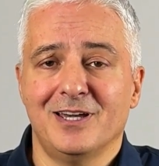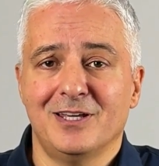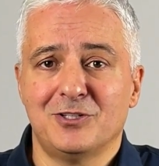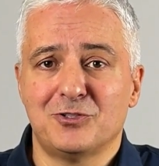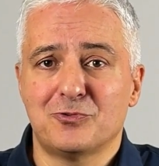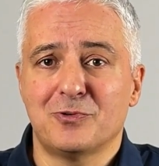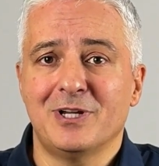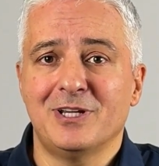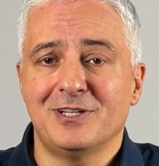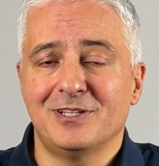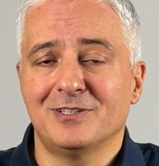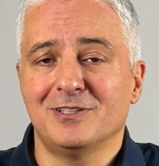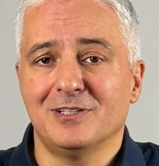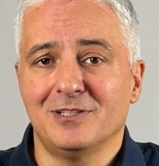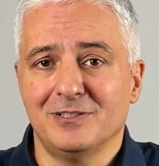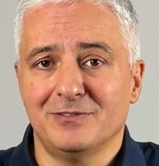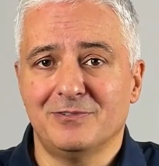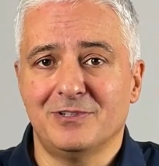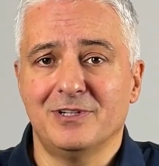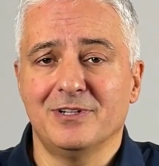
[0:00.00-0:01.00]
and training
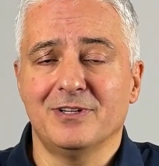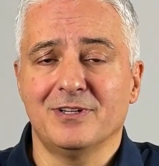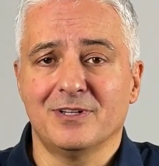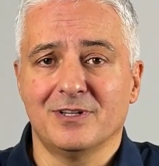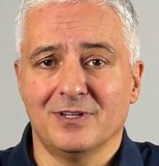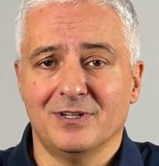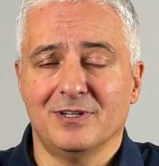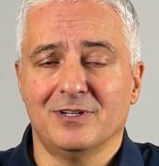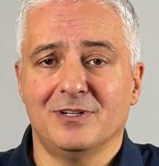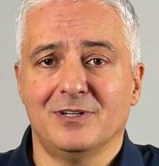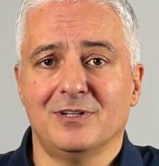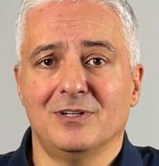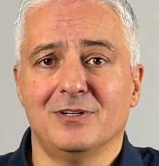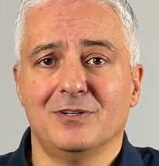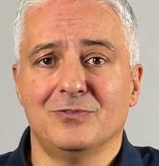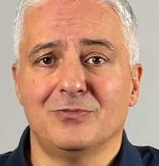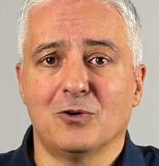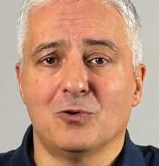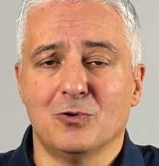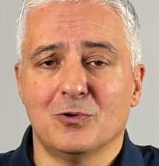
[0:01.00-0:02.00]
delivery
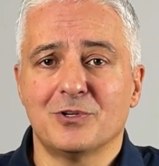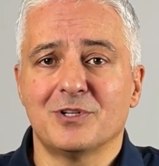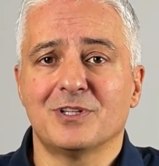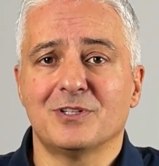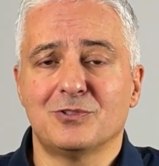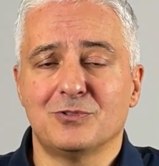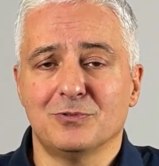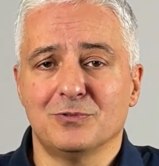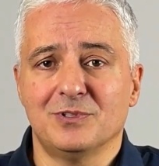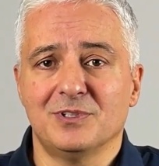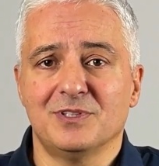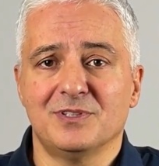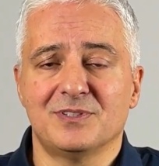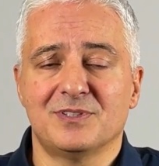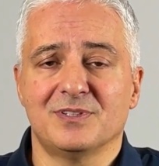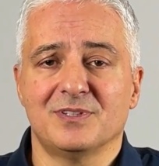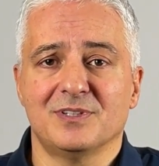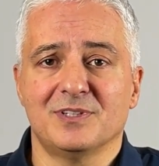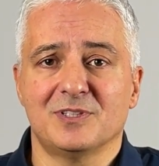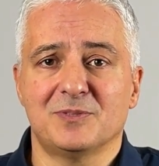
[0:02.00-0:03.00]
according to
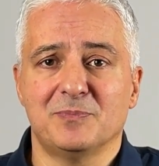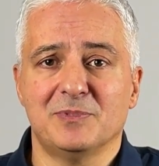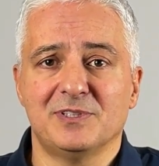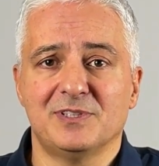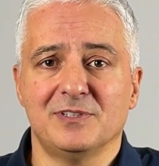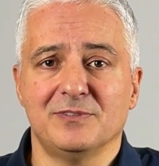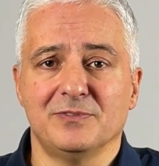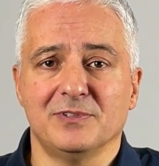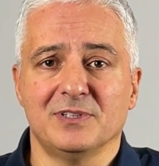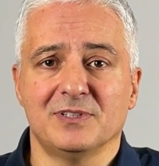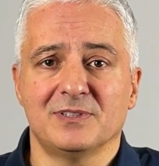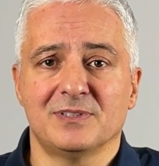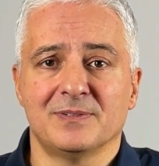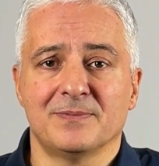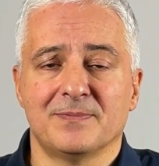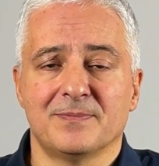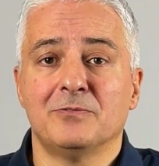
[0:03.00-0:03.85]
these specifics.